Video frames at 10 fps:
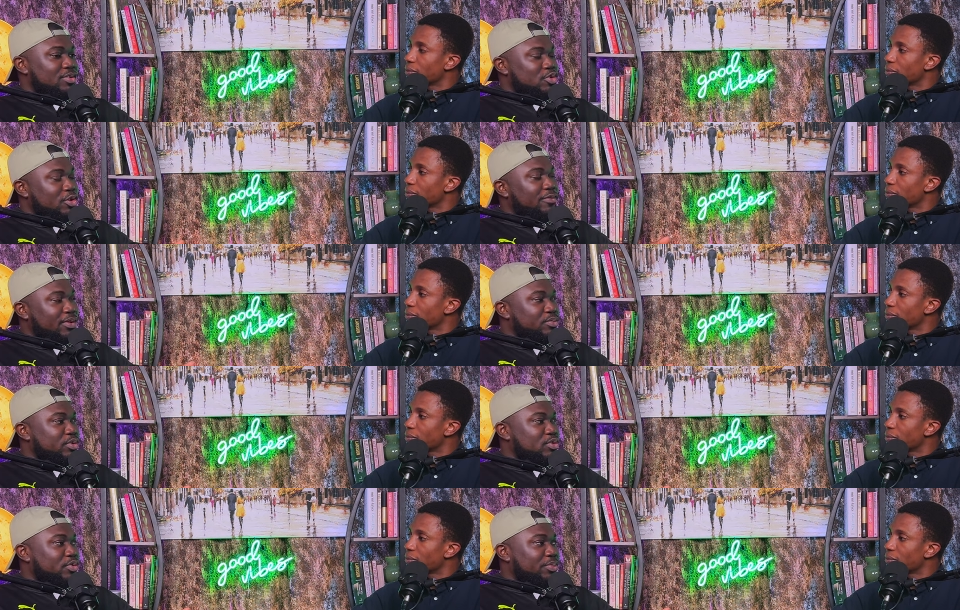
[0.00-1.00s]
Speaker 1: you know,
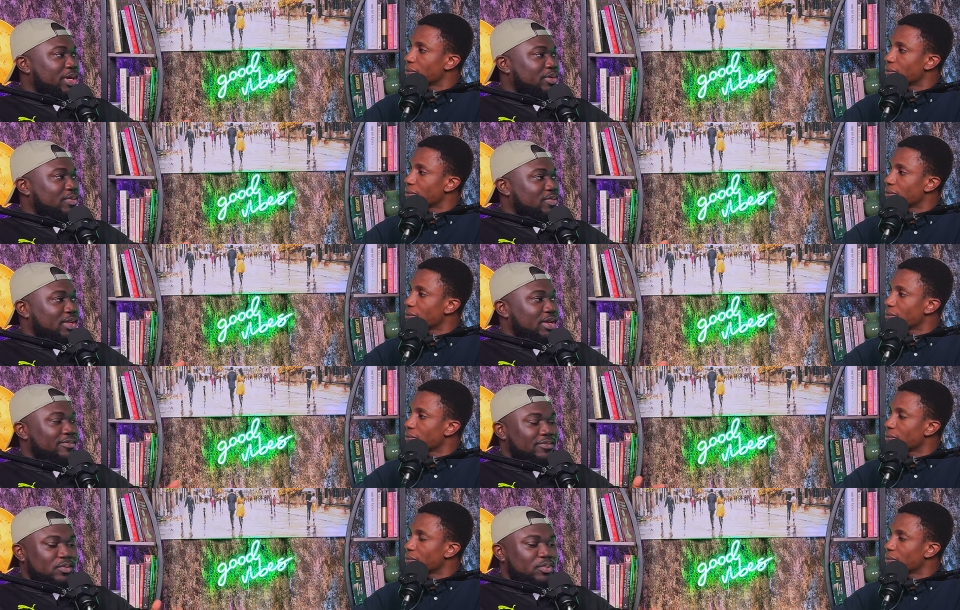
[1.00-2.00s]
Fabrizio Romano, the
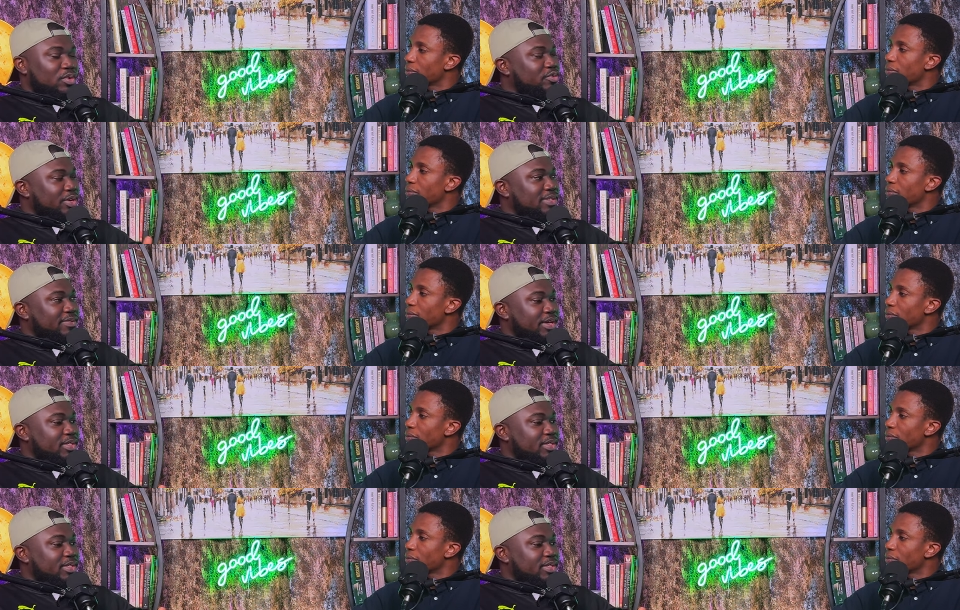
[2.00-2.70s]
football transfer